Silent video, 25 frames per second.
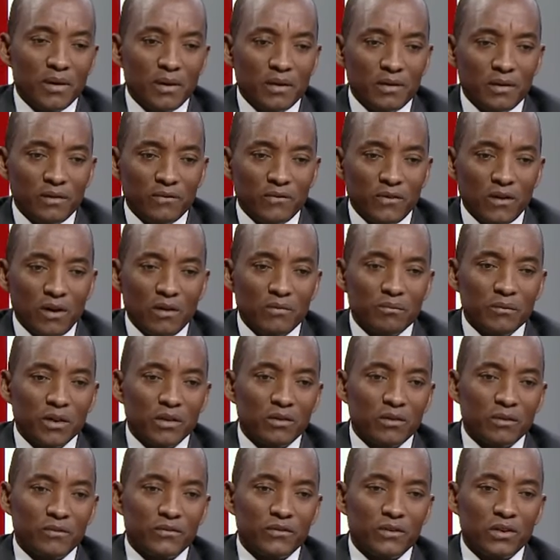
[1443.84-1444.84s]
development
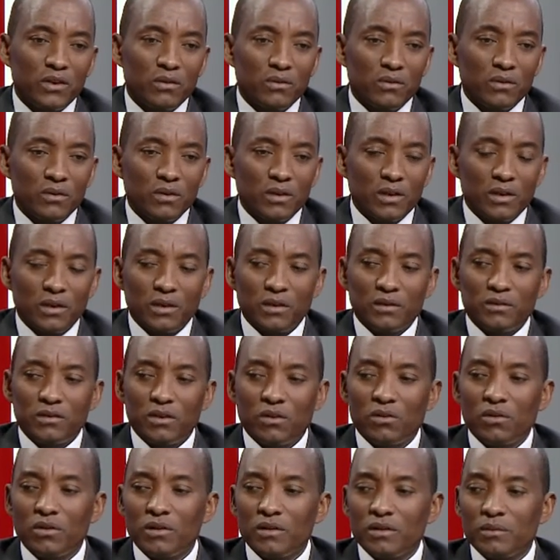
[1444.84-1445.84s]
of
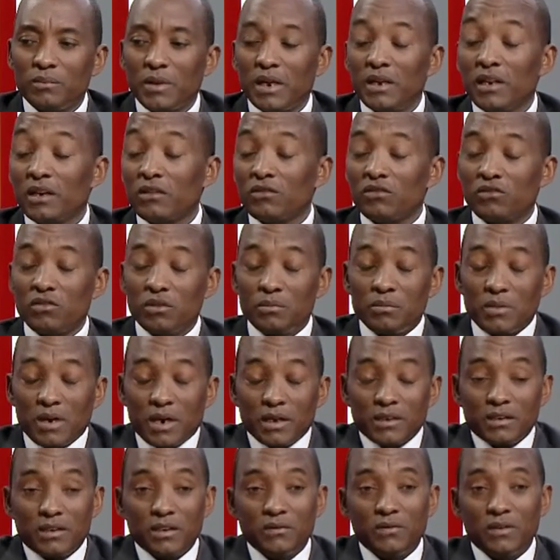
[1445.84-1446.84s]
terrorism and extreme
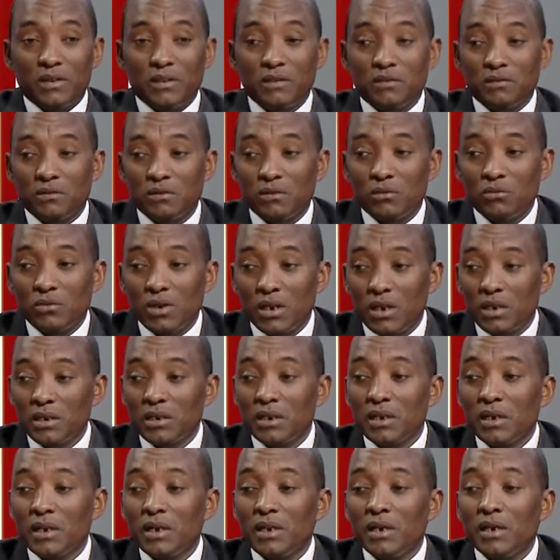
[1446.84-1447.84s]
activities in the world,
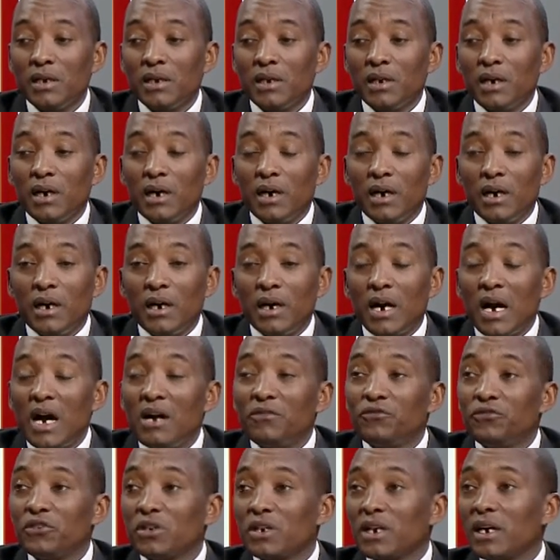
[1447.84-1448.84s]

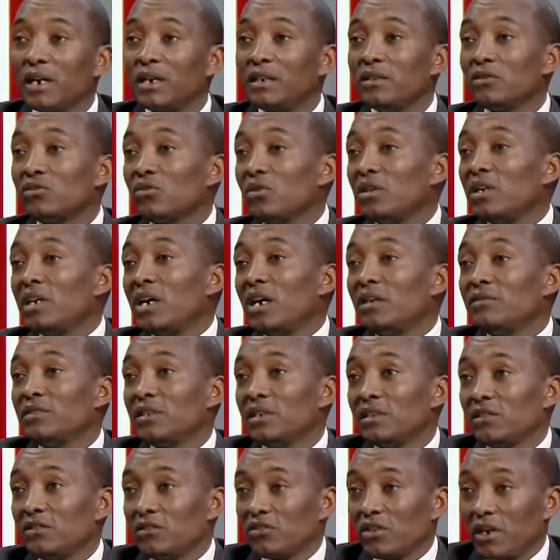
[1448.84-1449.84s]
Africa is only having
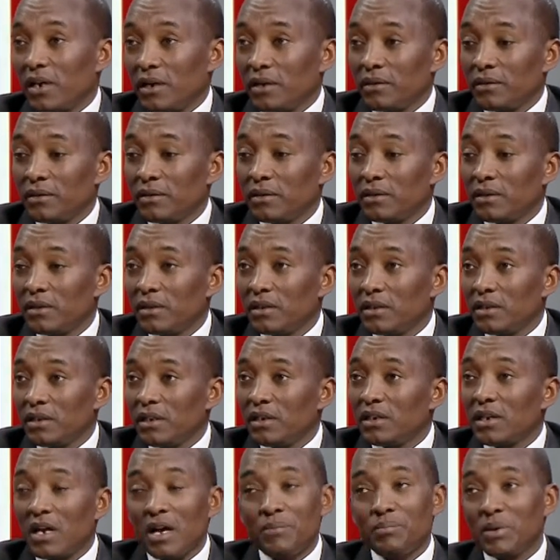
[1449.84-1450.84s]
its share. It
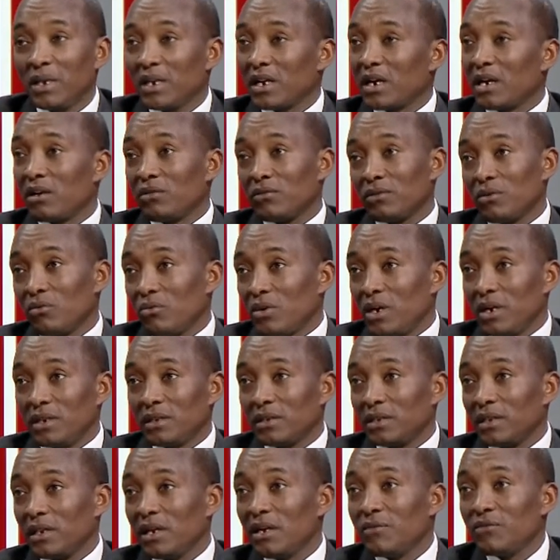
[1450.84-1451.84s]
is happening around the world.
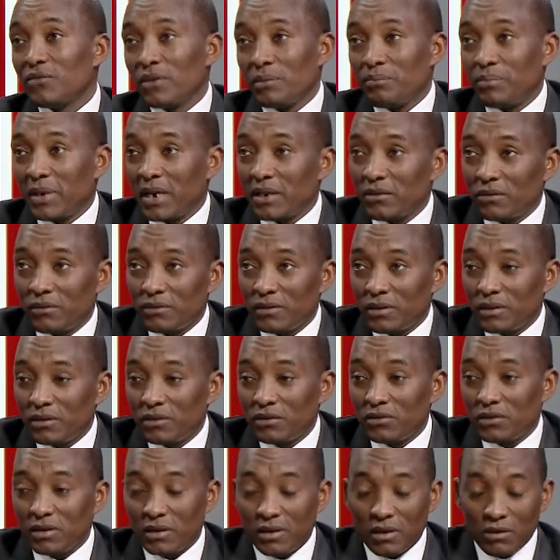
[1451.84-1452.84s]
Every part of the
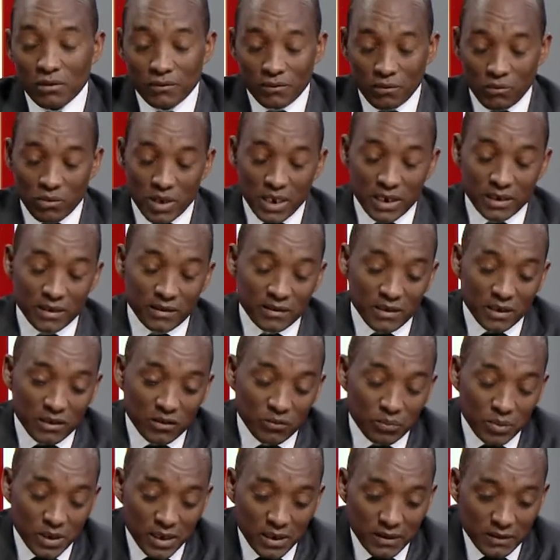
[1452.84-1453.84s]
region of the world is
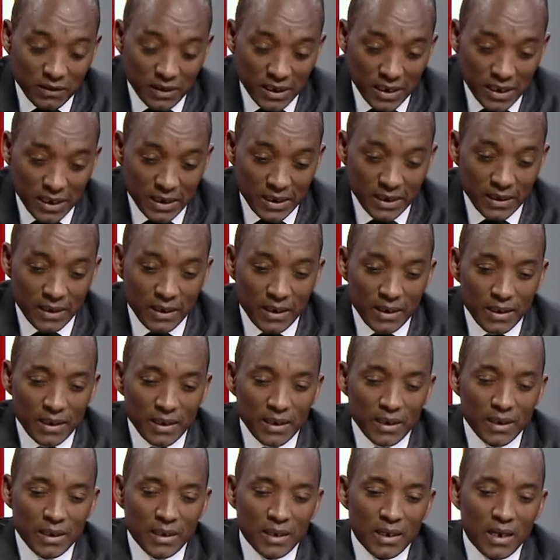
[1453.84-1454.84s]
experiencing it.
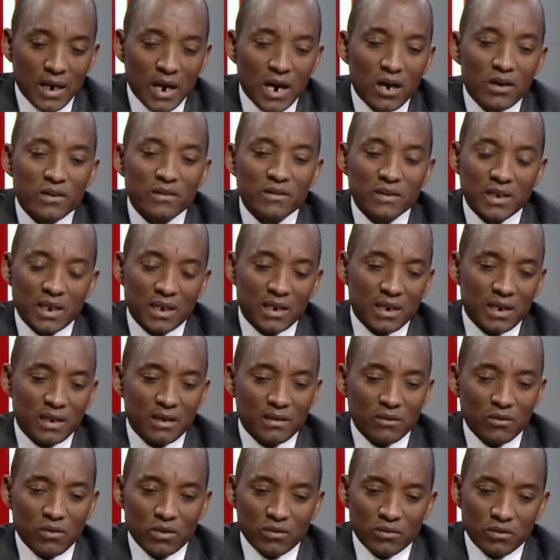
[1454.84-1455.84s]
How is Kenya
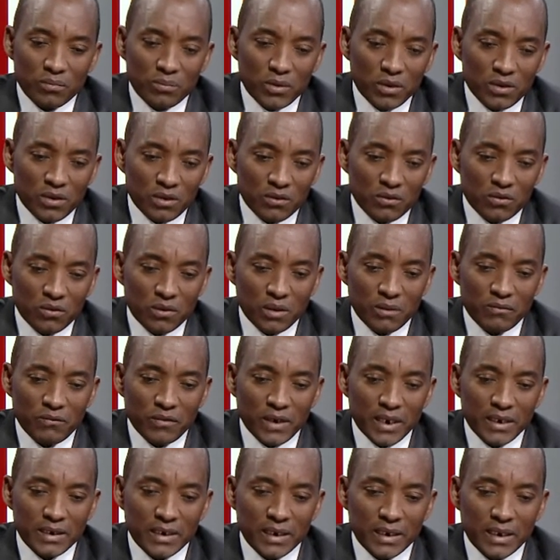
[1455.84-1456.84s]
contributing to the
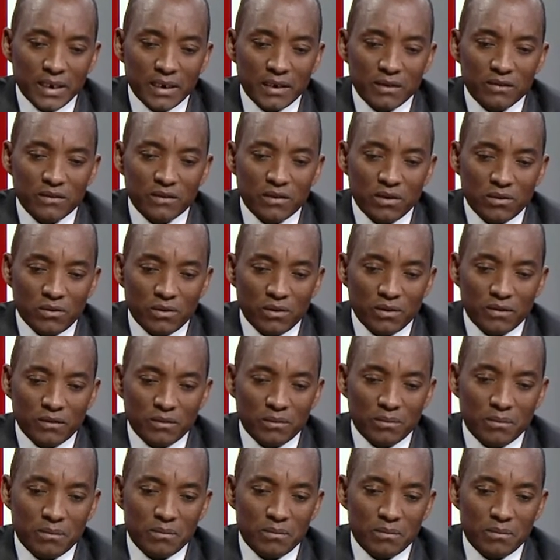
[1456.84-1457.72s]
fight against terrorism?